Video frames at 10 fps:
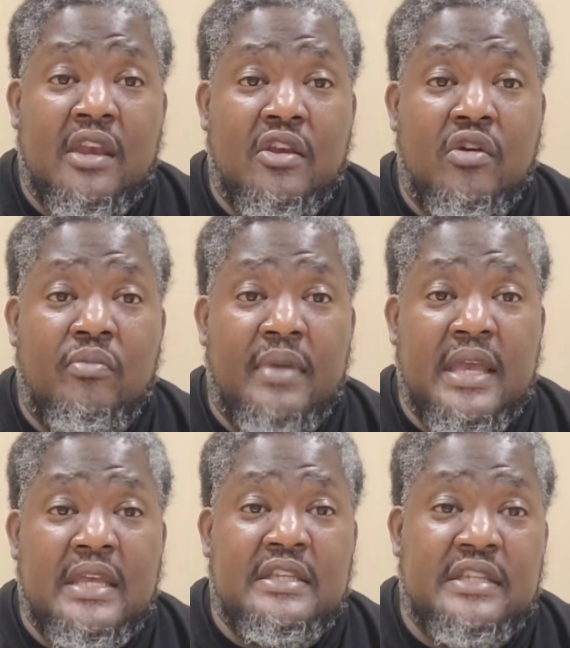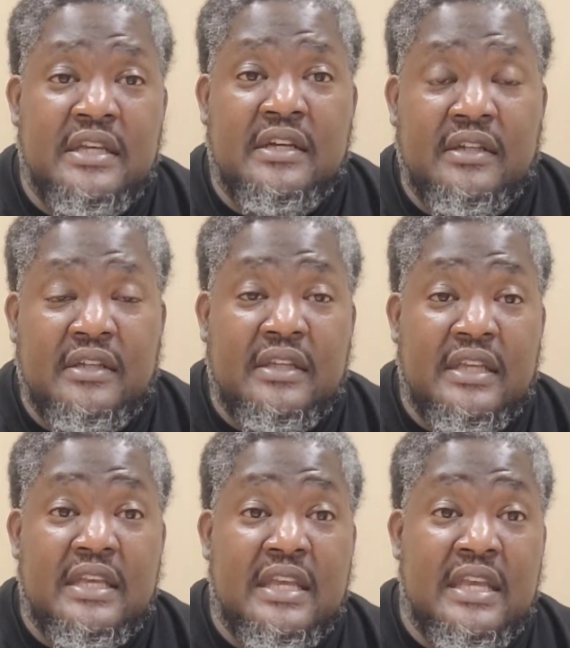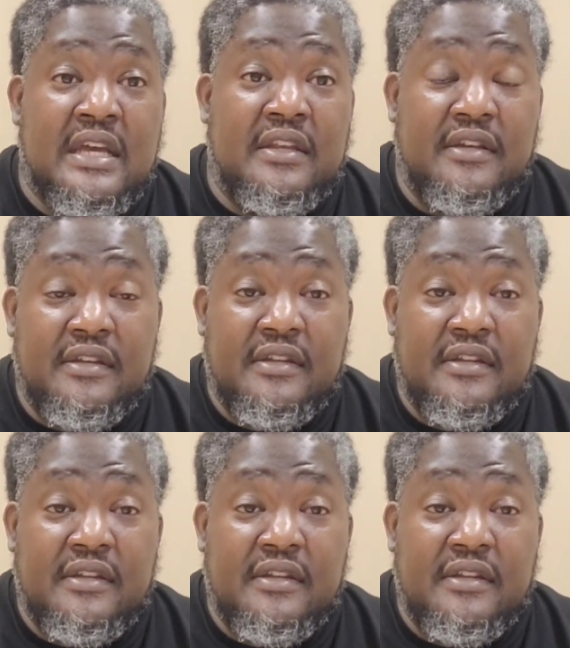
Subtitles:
no man shall enter